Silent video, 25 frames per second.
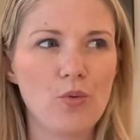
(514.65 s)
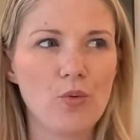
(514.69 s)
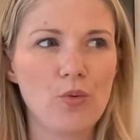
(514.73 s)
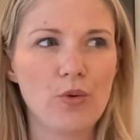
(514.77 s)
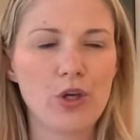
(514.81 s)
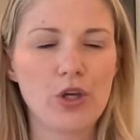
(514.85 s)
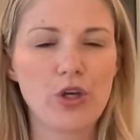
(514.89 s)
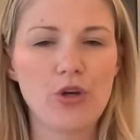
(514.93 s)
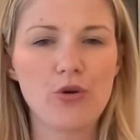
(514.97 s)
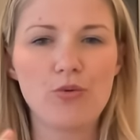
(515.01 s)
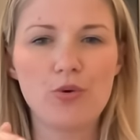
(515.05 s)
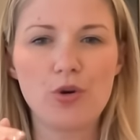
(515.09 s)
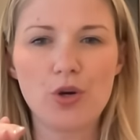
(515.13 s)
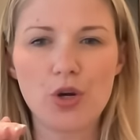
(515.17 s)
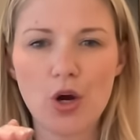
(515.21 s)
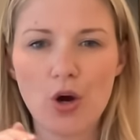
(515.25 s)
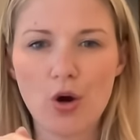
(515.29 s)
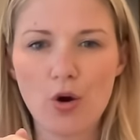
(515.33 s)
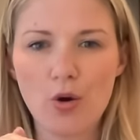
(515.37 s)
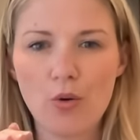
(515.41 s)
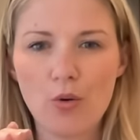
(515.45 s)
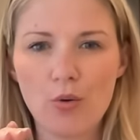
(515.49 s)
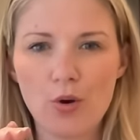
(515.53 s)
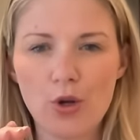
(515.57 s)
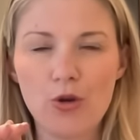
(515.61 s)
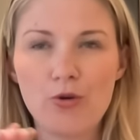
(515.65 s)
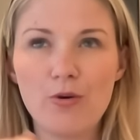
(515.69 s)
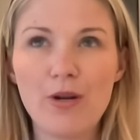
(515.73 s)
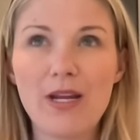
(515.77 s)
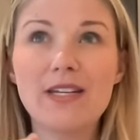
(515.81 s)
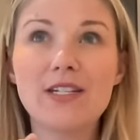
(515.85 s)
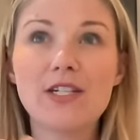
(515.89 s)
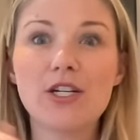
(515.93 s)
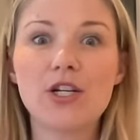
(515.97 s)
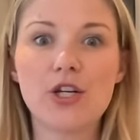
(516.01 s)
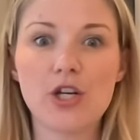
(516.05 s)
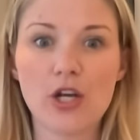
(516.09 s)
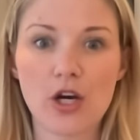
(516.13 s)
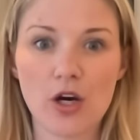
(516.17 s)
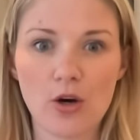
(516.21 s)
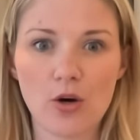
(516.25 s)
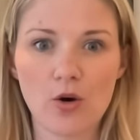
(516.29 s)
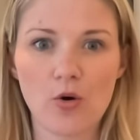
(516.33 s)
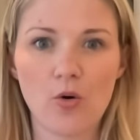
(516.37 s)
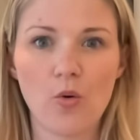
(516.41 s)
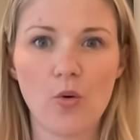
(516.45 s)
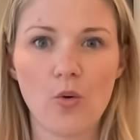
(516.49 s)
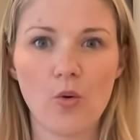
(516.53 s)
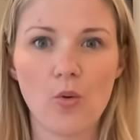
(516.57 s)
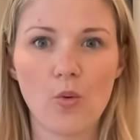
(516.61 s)
you know, you need to
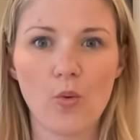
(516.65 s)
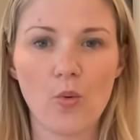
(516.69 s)
know